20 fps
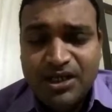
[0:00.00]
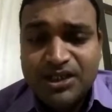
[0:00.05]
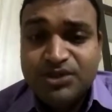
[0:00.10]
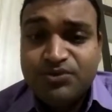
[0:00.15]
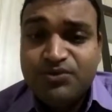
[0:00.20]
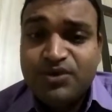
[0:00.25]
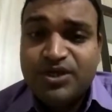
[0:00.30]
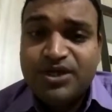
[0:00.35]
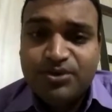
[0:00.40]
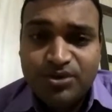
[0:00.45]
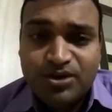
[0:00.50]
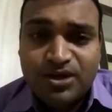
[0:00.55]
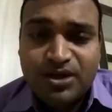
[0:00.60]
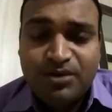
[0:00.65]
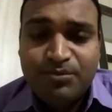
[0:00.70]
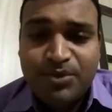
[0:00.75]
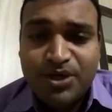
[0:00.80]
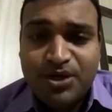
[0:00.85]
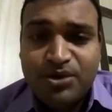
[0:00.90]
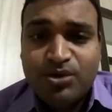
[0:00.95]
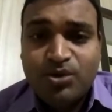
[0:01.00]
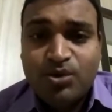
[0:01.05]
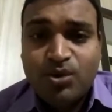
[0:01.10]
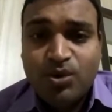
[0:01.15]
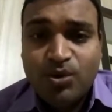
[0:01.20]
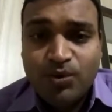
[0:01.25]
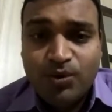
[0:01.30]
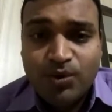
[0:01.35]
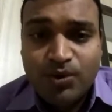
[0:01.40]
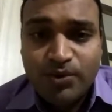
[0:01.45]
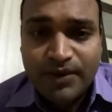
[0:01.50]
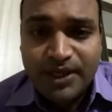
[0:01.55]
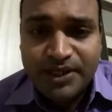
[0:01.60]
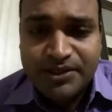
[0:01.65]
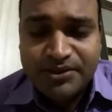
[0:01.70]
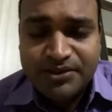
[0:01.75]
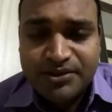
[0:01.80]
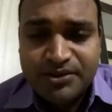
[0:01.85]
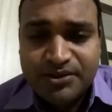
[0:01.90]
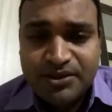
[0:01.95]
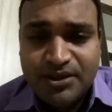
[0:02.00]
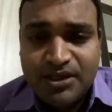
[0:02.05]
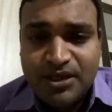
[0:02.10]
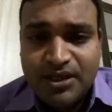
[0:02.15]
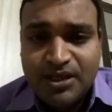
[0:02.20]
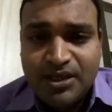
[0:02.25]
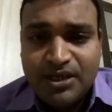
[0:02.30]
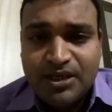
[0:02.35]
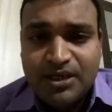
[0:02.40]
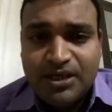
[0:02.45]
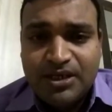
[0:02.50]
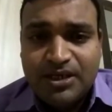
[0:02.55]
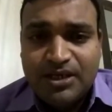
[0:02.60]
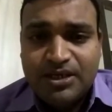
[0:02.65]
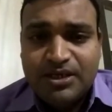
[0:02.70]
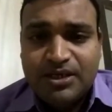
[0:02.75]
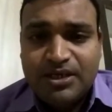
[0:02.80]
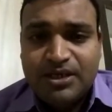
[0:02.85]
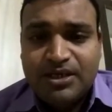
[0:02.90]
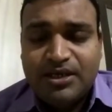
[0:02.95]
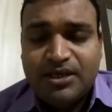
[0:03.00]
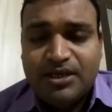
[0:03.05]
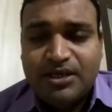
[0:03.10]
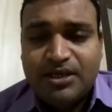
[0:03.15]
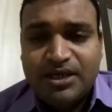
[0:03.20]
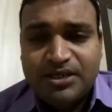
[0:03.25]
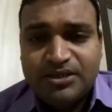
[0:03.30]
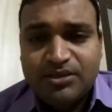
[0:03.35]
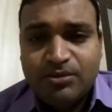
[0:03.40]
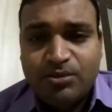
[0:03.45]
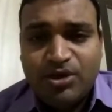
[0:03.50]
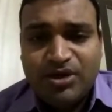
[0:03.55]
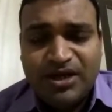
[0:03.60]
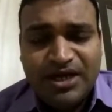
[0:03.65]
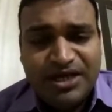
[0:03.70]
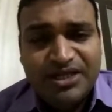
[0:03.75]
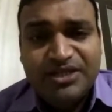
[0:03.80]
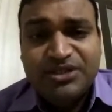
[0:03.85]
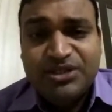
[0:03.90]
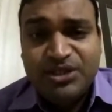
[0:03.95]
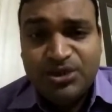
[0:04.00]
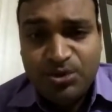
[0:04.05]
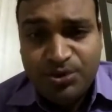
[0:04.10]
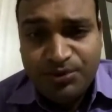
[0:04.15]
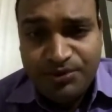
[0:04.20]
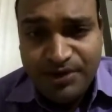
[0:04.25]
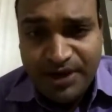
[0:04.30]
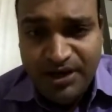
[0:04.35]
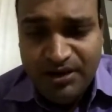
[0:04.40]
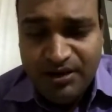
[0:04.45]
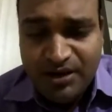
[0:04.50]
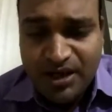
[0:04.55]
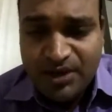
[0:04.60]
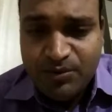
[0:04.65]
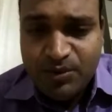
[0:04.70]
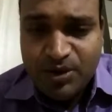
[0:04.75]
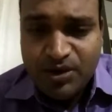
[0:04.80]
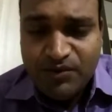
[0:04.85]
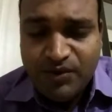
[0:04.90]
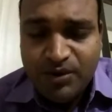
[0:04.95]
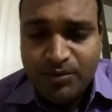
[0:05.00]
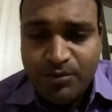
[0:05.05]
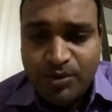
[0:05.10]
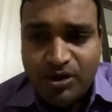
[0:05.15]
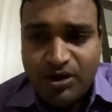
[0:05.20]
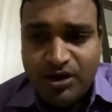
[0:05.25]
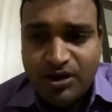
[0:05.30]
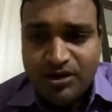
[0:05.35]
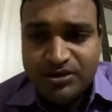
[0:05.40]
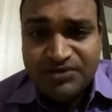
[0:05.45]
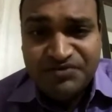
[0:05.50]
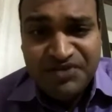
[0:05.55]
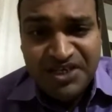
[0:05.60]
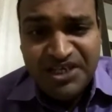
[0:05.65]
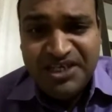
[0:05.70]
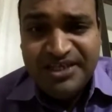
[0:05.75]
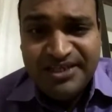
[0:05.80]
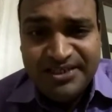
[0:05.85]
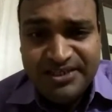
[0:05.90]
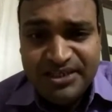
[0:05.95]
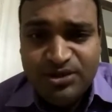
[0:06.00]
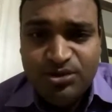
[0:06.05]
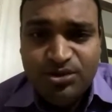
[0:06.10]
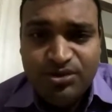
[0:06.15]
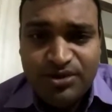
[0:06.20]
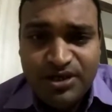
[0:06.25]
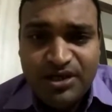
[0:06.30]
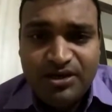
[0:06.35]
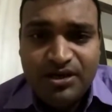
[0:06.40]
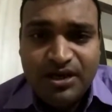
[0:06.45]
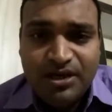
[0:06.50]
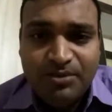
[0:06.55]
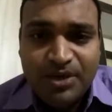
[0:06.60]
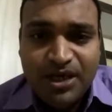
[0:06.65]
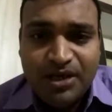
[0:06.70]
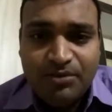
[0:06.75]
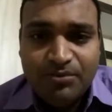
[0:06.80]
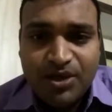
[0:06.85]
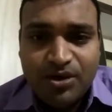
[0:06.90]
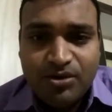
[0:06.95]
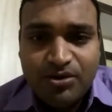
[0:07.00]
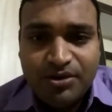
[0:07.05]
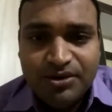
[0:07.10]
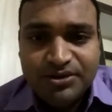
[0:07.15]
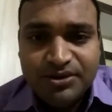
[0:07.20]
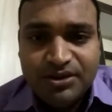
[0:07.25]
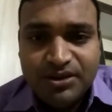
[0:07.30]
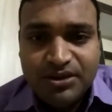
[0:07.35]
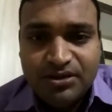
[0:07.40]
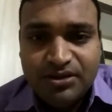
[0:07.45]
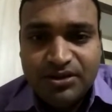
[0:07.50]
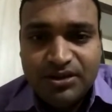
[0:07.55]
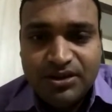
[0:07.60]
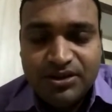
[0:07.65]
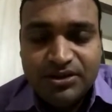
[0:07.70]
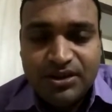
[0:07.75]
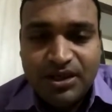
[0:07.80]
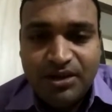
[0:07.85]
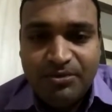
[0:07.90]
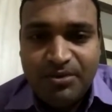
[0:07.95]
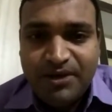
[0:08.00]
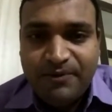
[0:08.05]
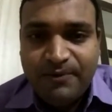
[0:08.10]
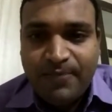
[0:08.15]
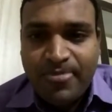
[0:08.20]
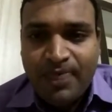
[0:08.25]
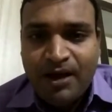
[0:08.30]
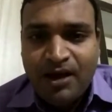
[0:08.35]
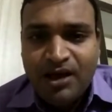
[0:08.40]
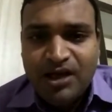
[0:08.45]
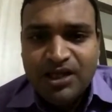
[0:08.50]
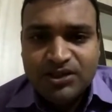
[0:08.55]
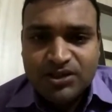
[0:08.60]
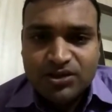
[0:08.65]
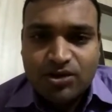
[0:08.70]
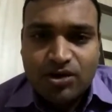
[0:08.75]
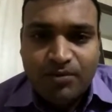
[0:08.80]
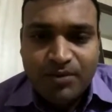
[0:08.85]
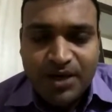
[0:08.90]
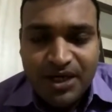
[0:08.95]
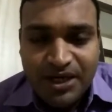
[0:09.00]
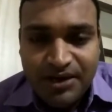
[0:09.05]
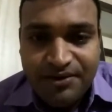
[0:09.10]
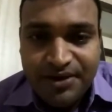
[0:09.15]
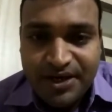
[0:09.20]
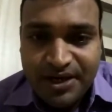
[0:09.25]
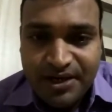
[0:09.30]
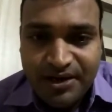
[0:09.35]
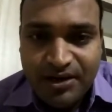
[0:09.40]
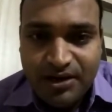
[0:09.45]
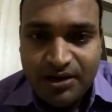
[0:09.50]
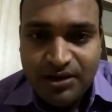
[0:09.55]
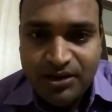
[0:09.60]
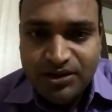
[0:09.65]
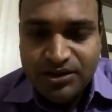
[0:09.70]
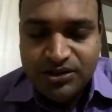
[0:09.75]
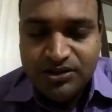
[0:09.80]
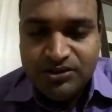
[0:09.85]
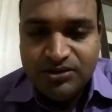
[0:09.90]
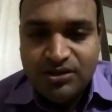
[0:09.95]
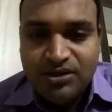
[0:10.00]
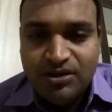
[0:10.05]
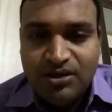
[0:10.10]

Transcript: is very good compared to the old wines, and that's about and easy to read. And one of the point is very easy to read labeling, because this labeling is commonly written in English,